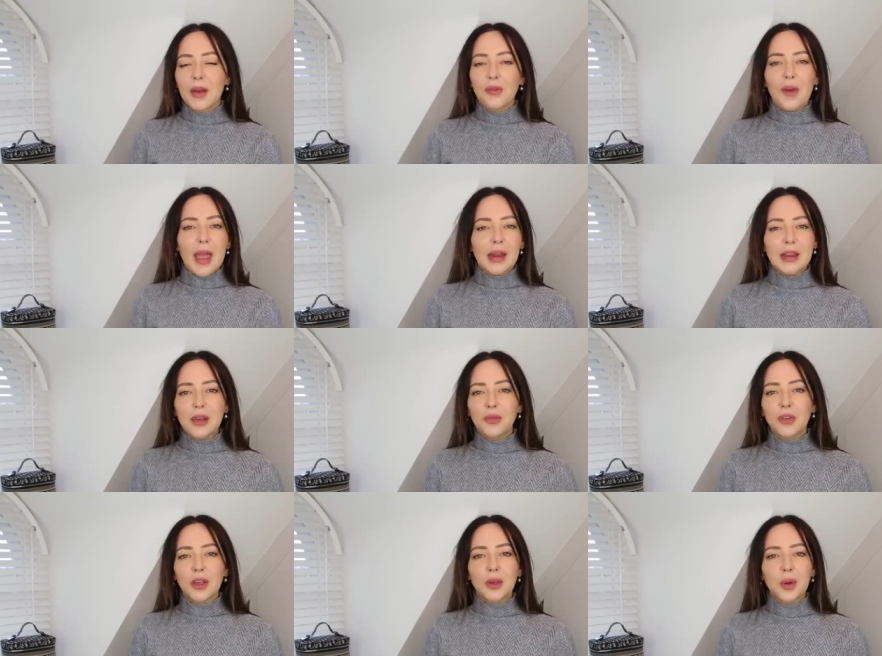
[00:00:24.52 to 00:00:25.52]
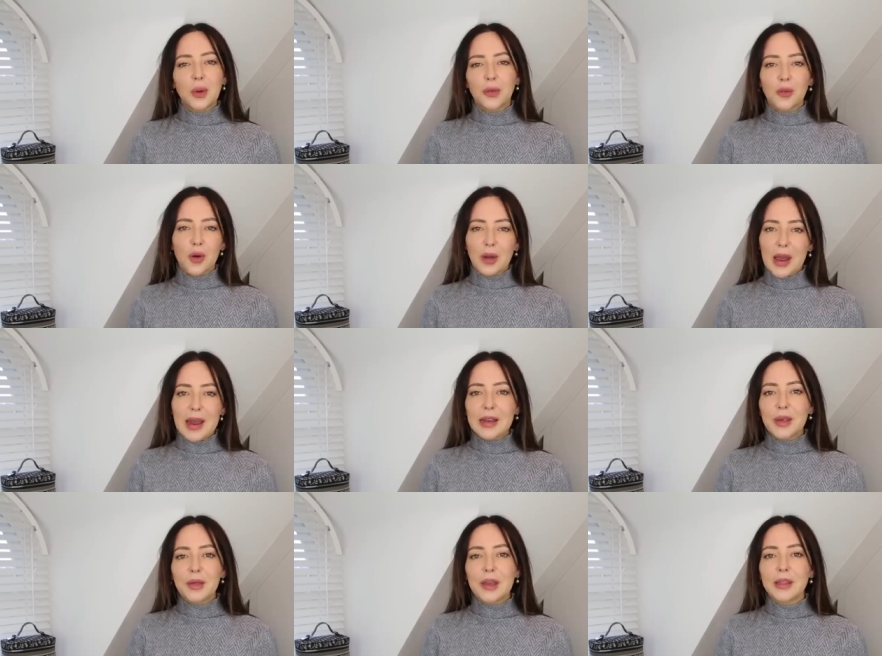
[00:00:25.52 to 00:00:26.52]
for any of you who have got
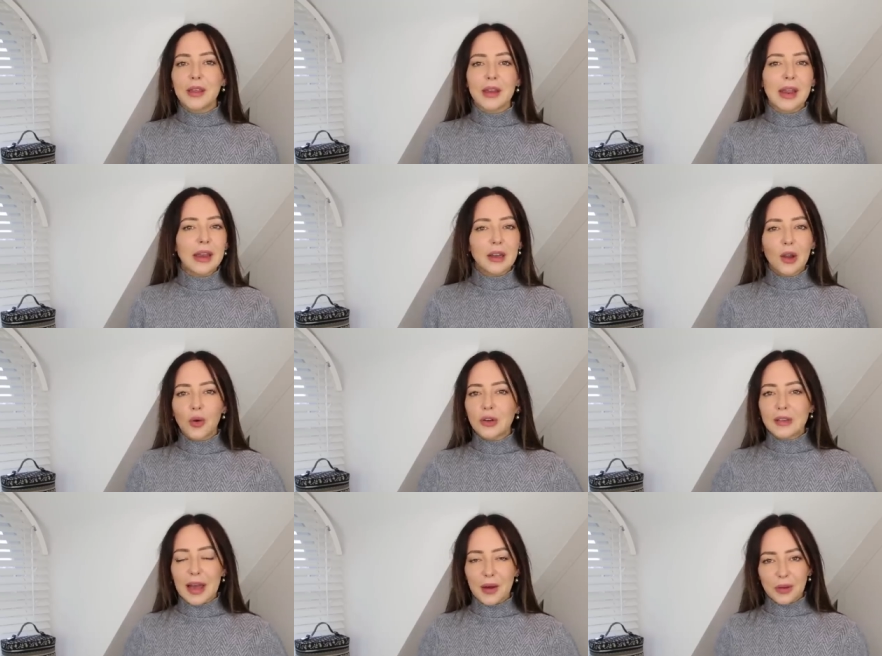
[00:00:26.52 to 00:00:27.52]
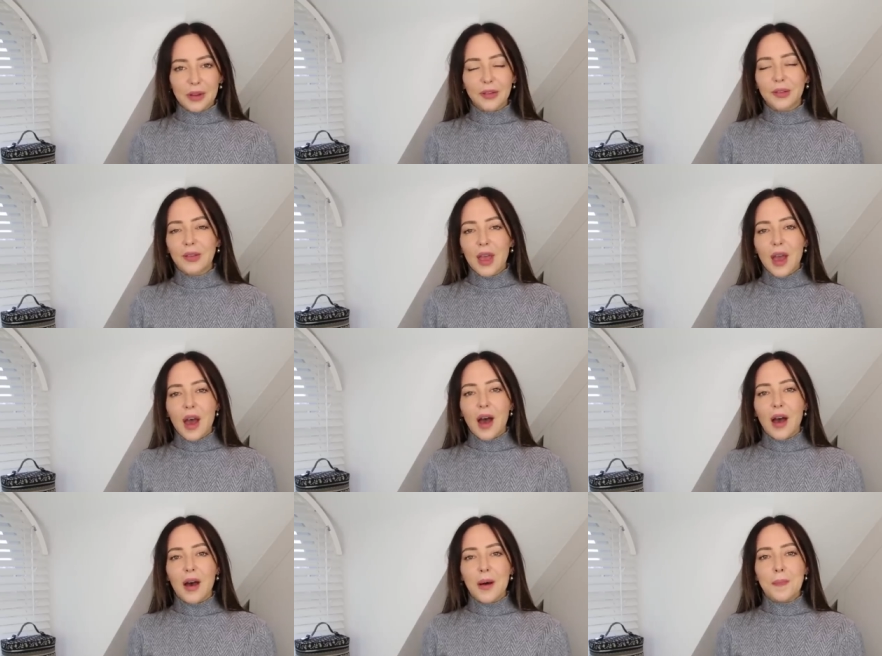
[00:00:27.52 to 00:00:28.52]
anything that in lockdown is
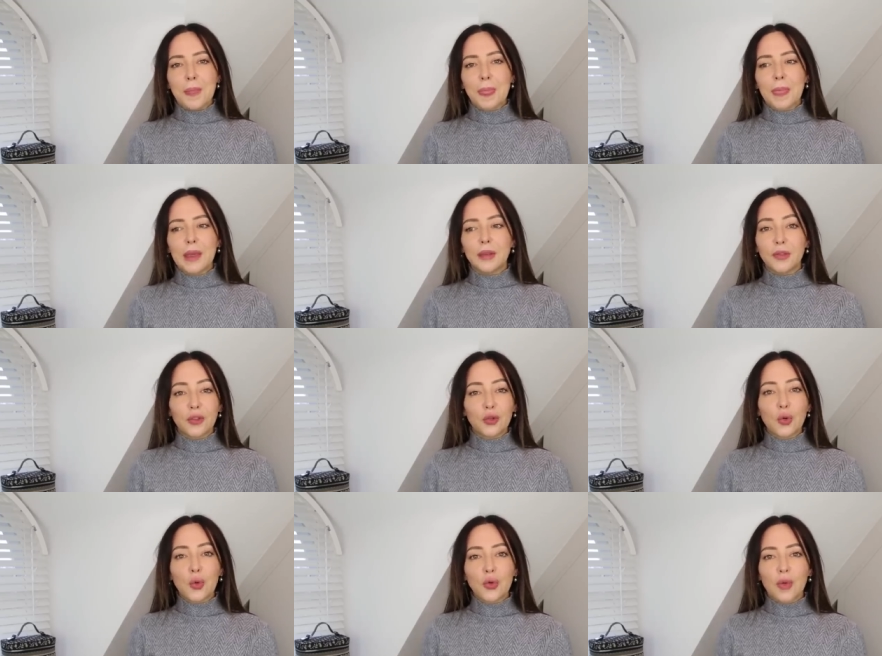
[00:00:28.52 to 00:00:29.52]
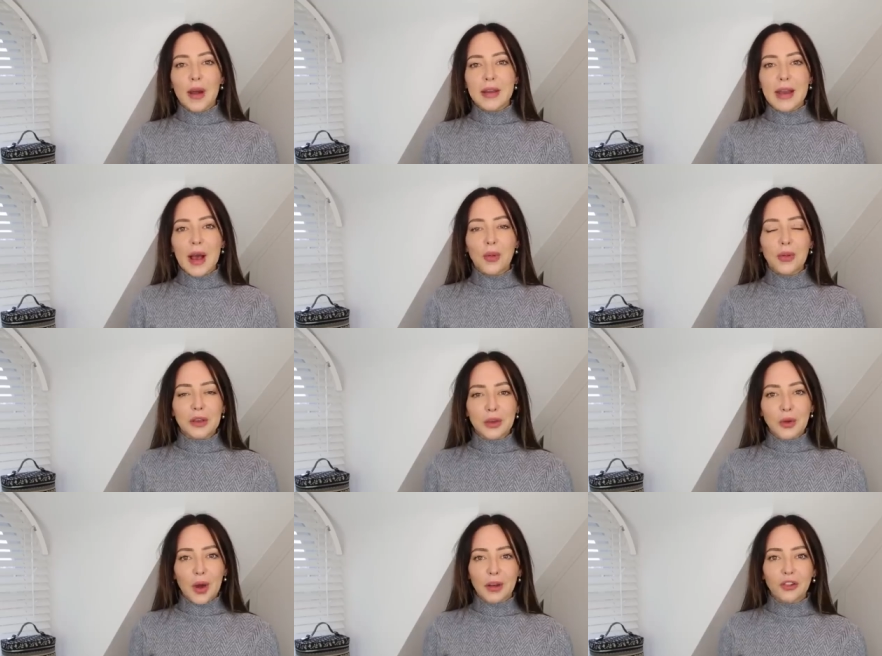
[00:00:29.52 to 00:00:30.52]
um is stored right now, that
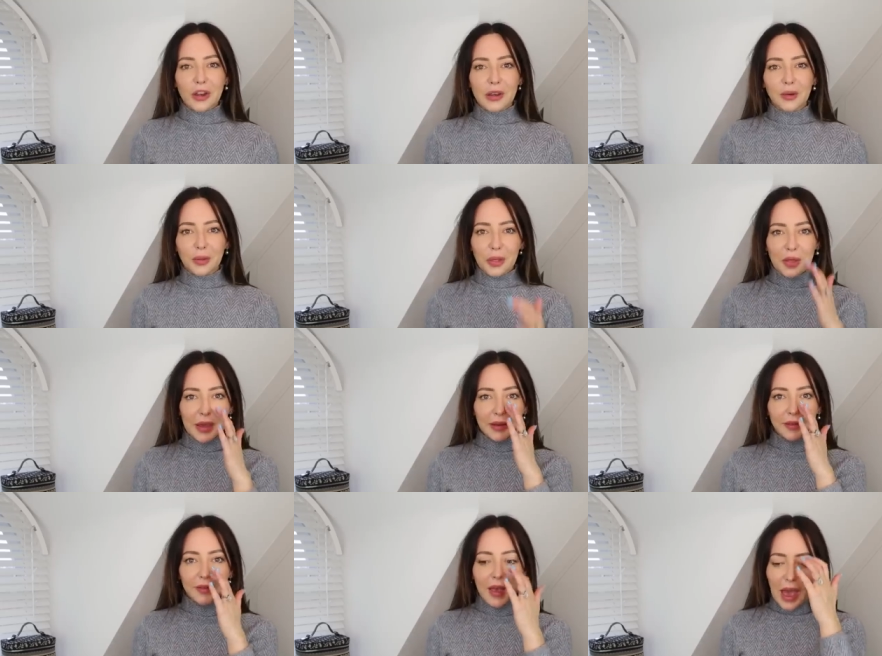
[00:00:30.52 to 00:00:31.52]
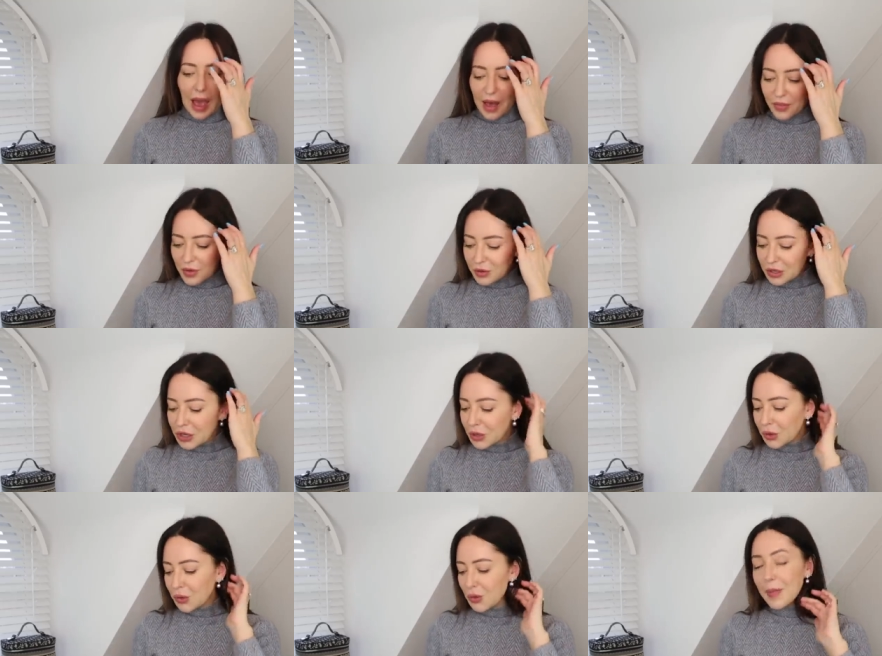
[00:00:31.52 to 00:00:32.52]
you go and check on things and that
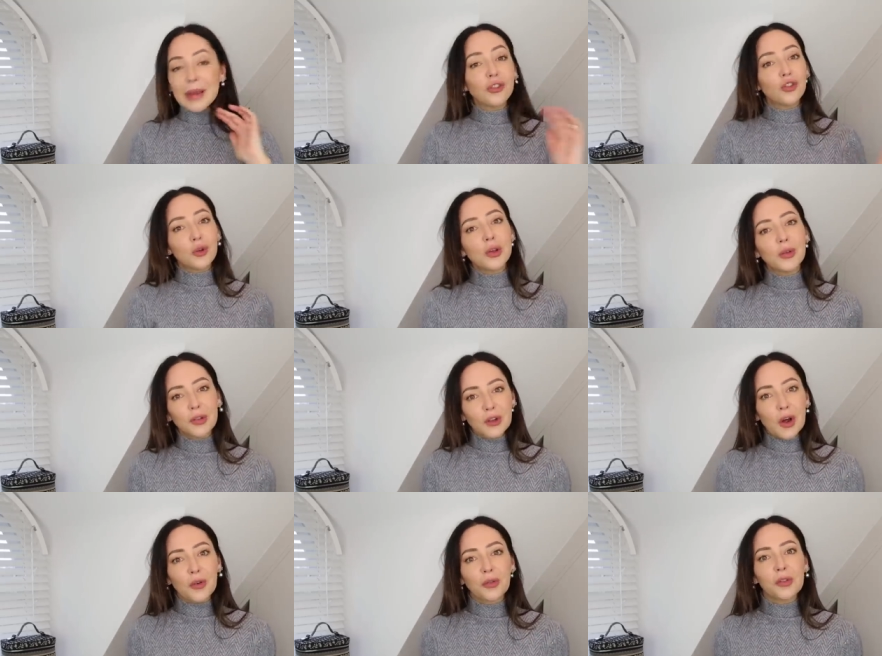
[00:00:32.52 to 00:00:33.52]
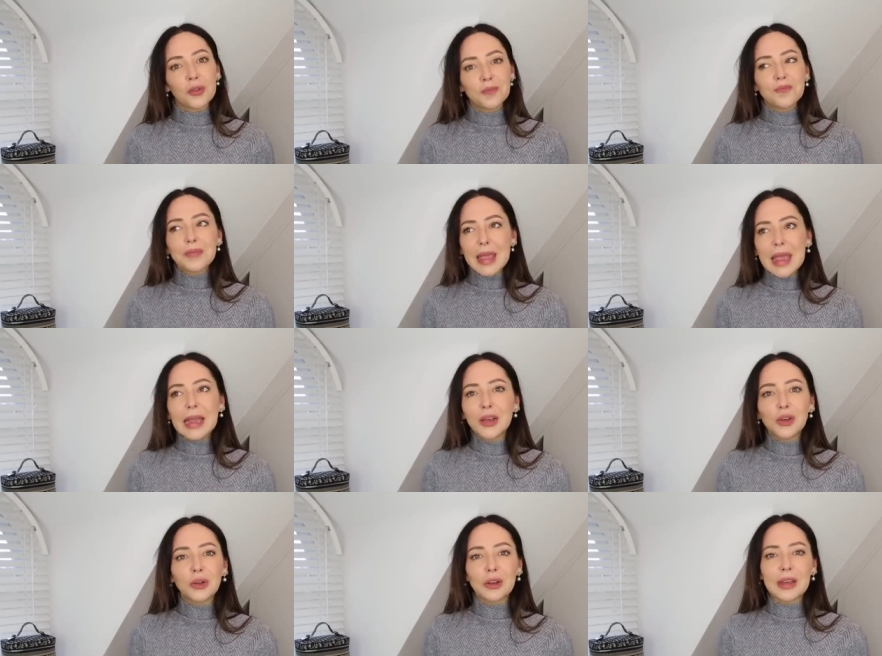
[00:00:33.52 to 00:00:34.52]
you make sure your stuff's
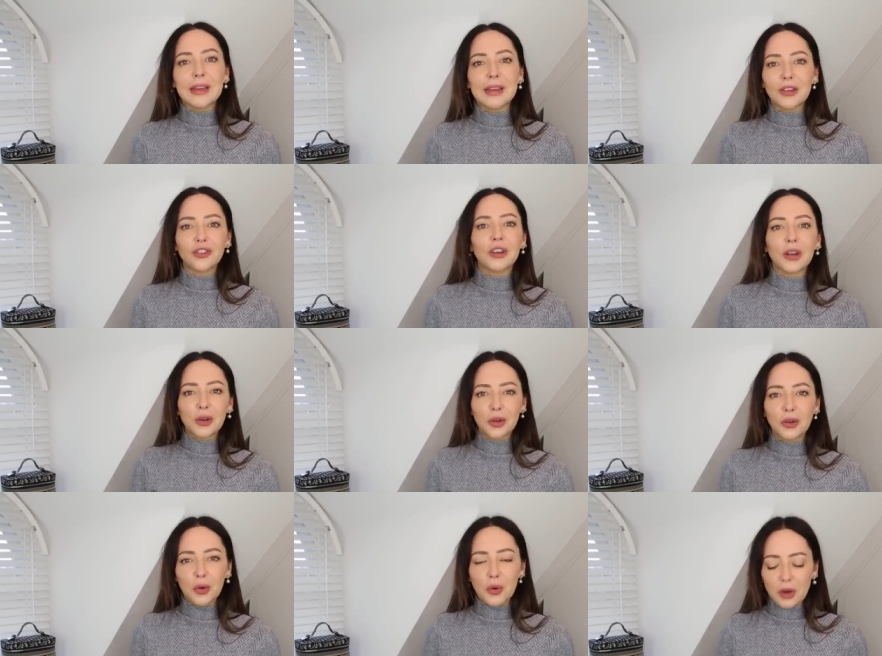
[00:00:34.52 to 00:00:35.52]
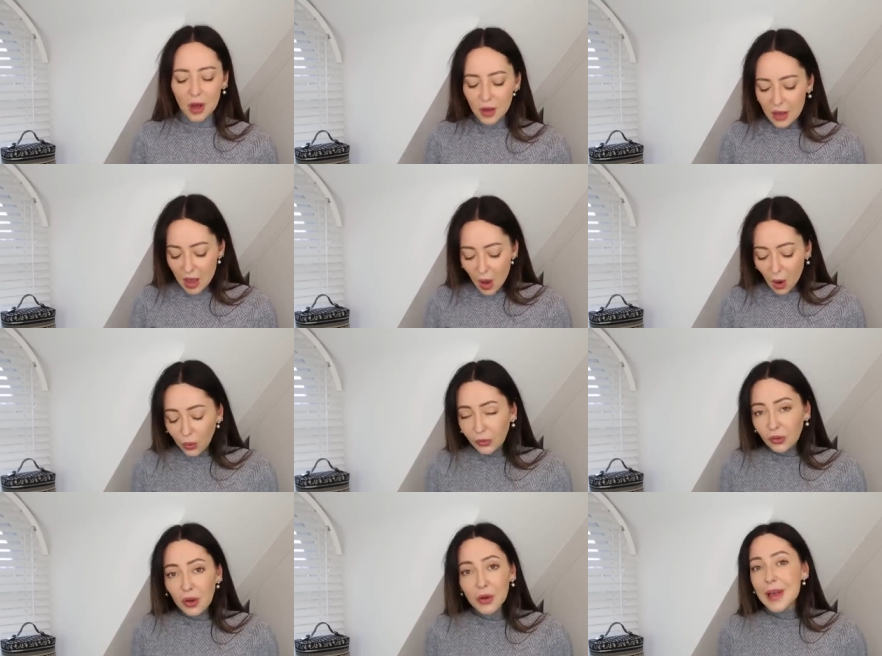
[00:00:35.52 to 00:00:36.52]
in good condition and good order.
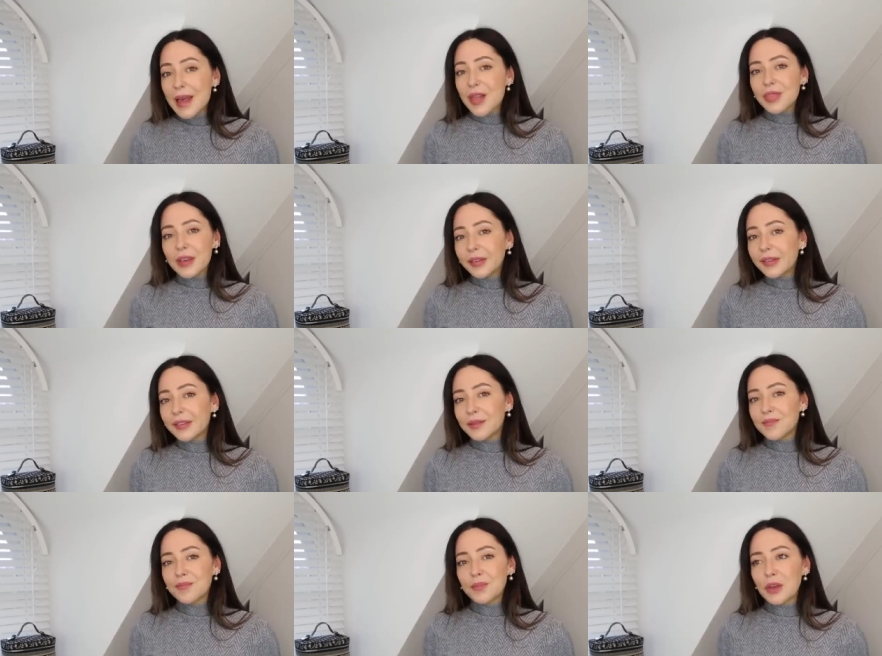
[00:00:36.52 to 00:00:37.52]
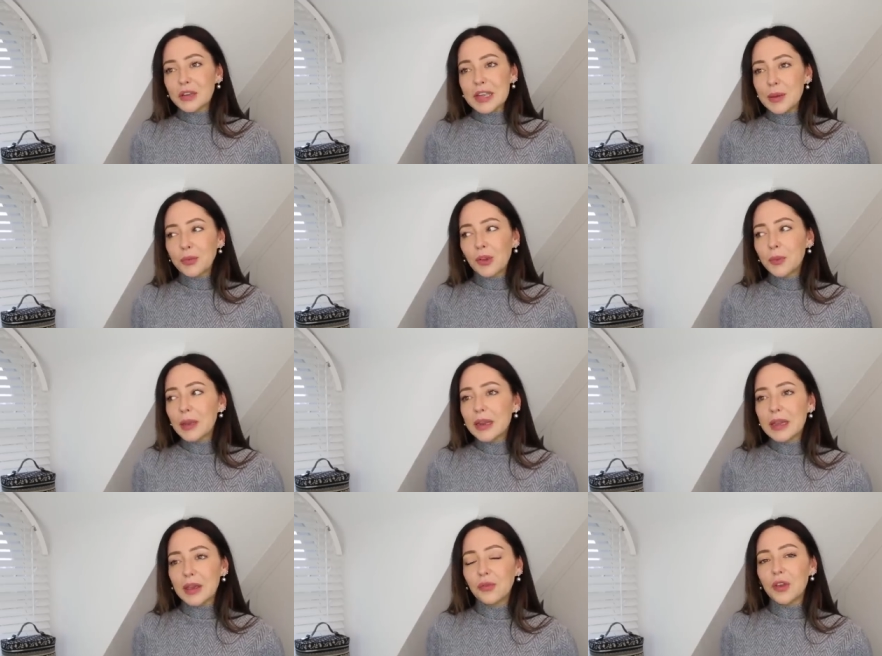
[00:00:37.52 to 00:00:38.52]
Also, this the tips I'm going
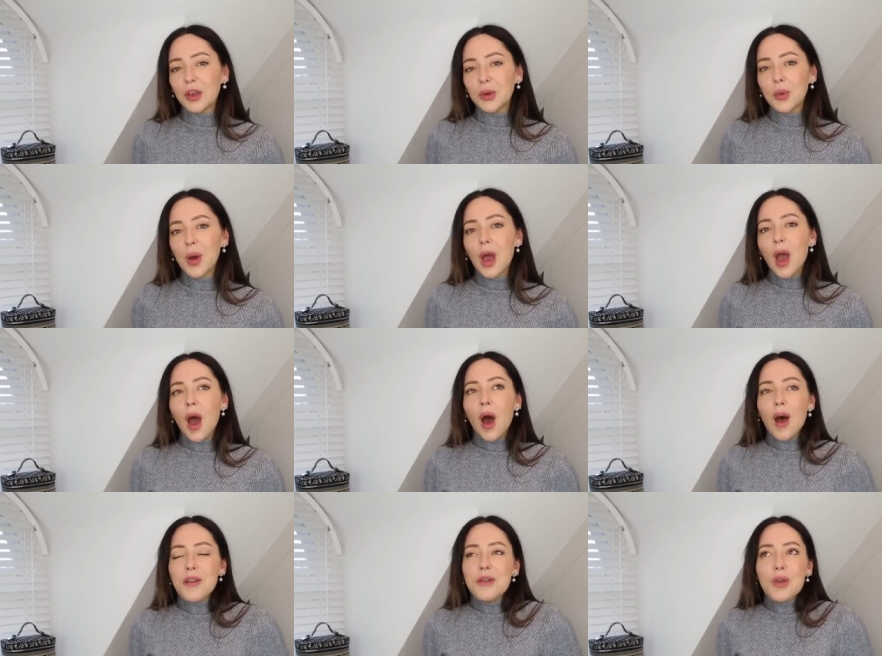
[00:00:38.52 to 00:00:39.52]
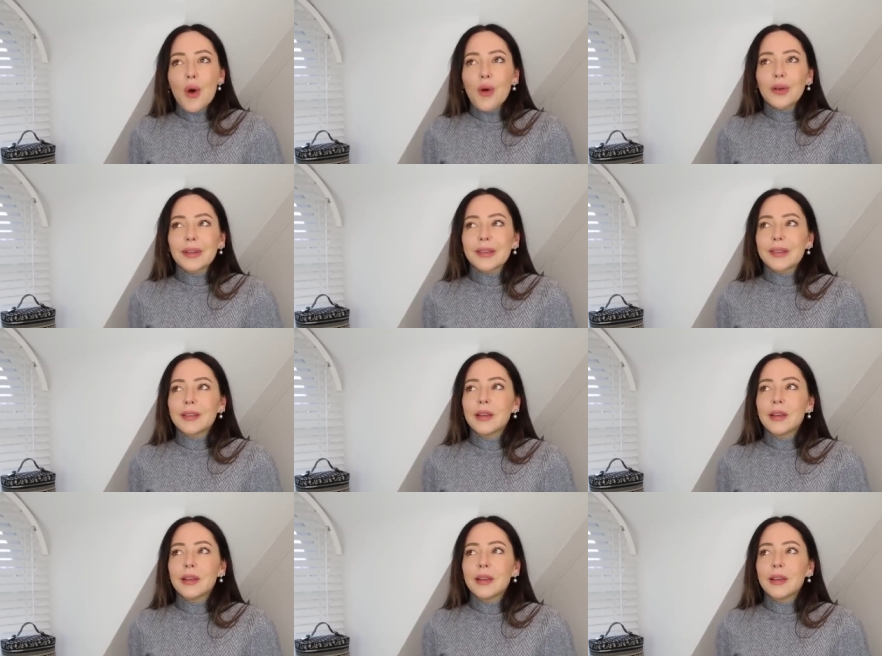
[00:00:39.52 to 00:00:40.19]
to give you are not